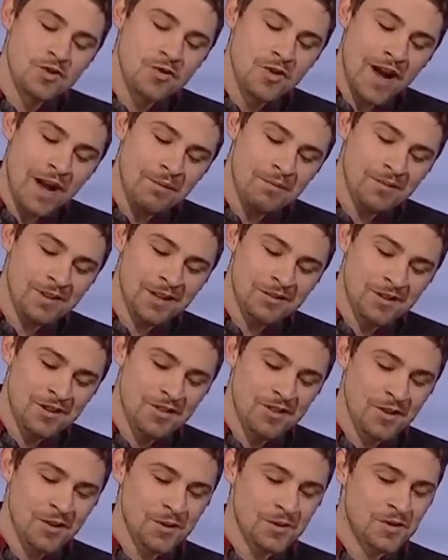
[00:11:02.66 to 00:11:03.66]
grappling
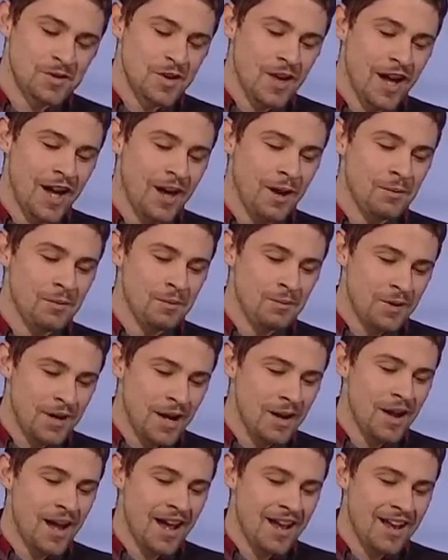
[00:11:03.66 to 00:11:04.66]
with those, um, but
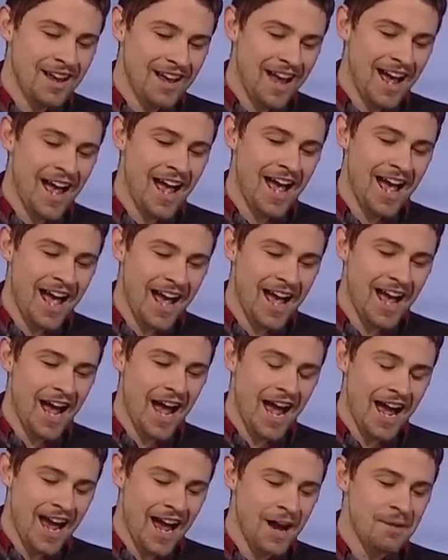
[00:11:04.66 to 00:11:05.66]
I, mm -hmm.
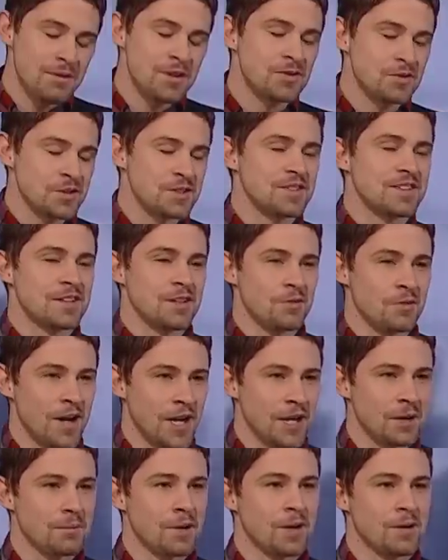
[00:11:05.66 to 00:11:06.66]
I'm interested in
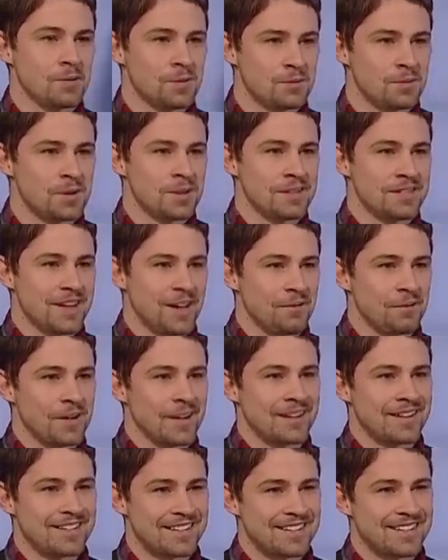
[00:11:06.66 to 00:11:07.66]
writing about it. We'll put it that way.
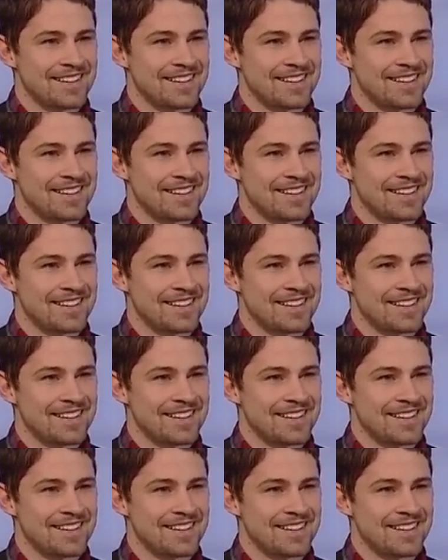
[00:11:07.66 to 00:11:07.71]
I'm